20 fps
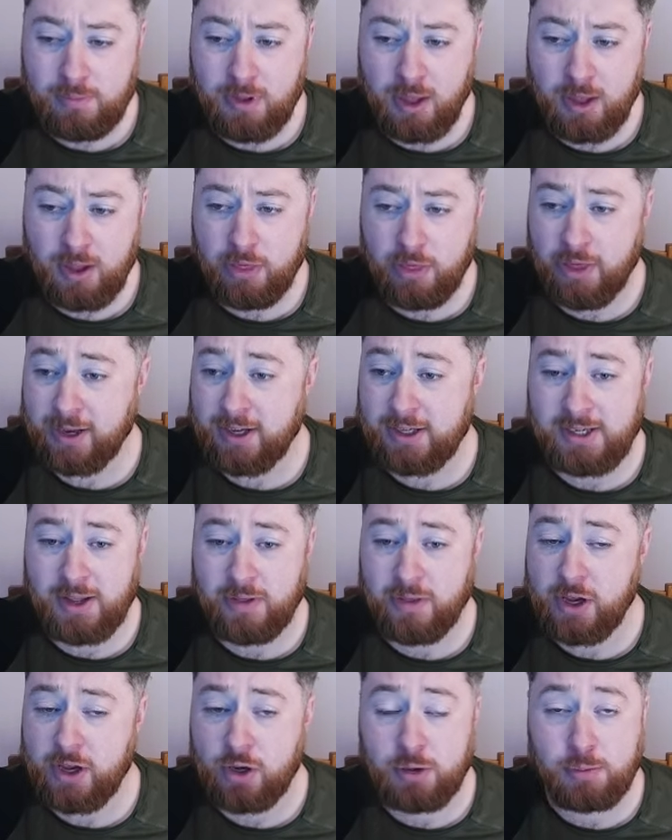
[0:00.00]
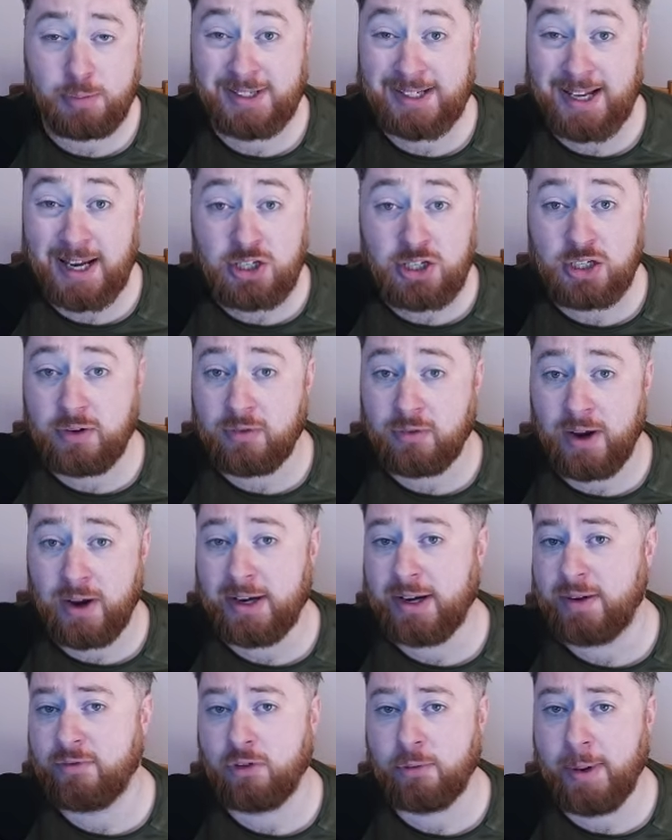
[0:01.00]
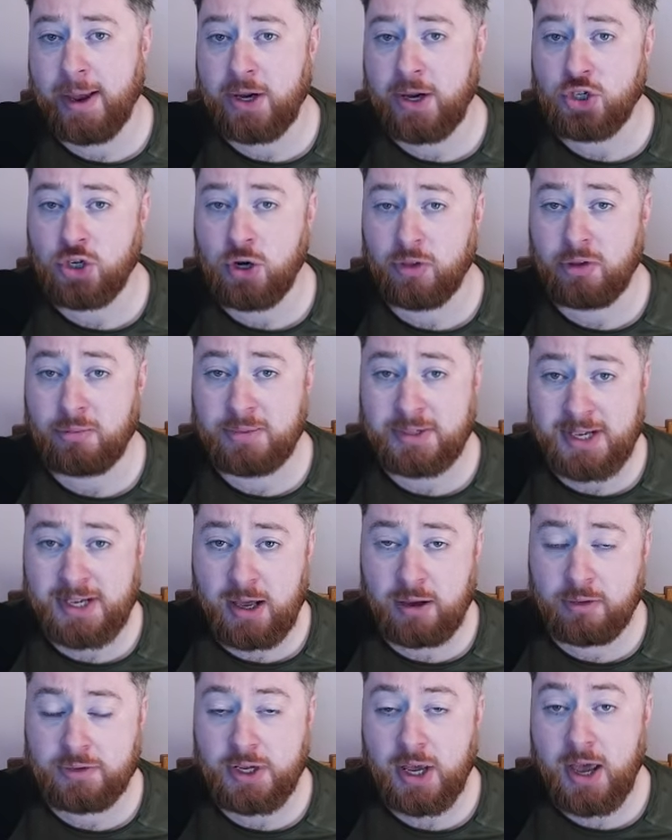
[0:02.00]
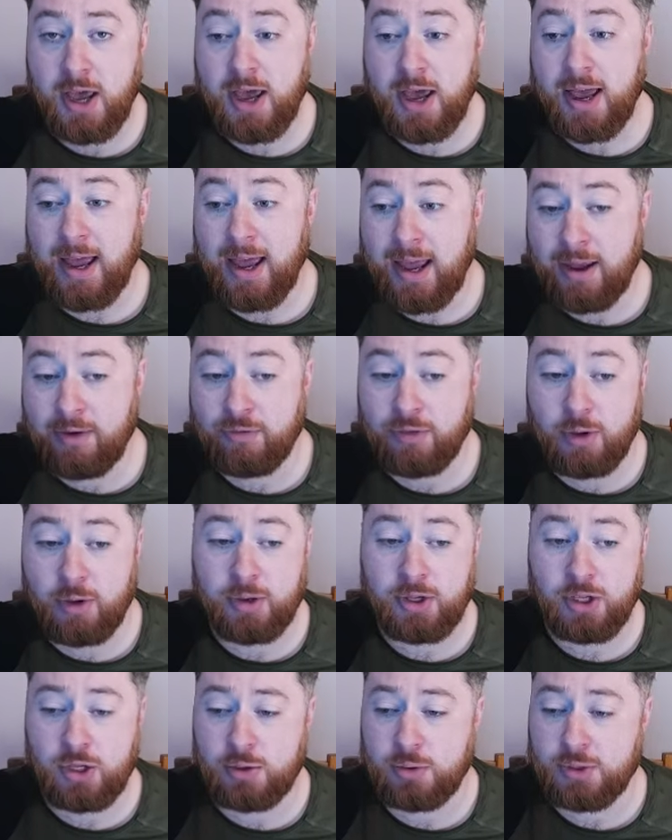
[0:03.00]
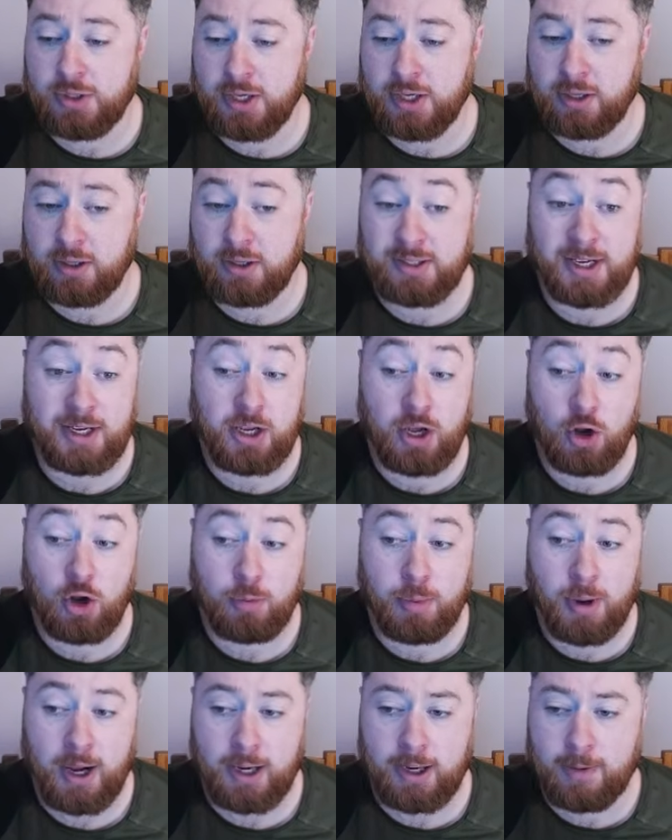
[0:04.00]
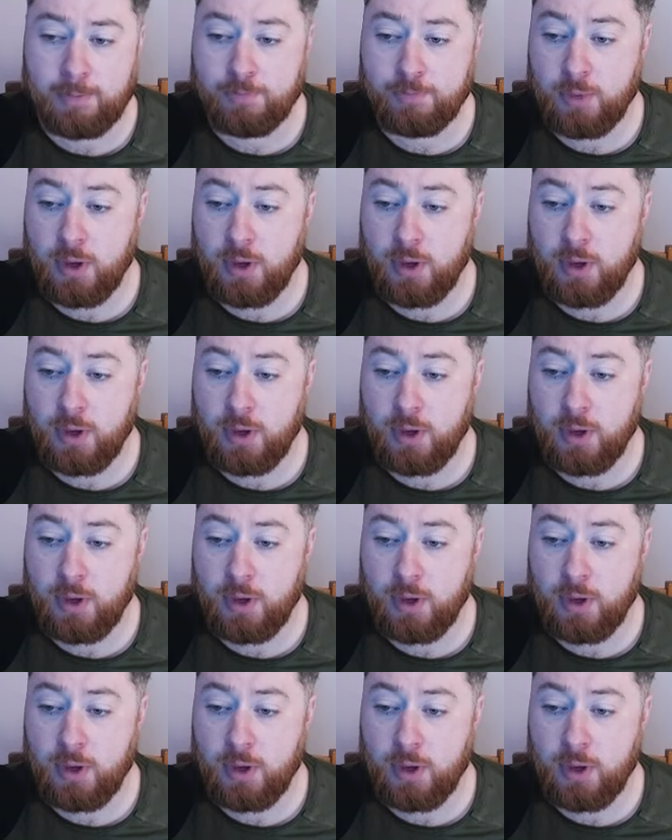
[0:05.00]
things that they could potentially find information on themselves if they were using, say, Copilot.